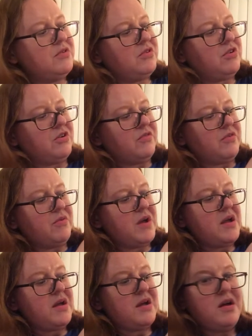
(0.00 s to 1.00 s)
curve
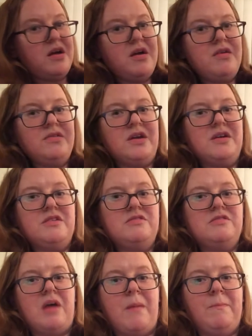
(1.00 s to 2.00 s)
around
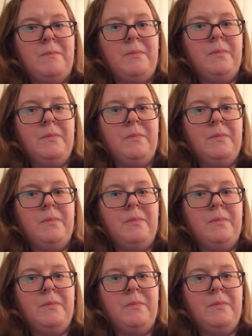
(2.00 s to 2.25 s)
and stop.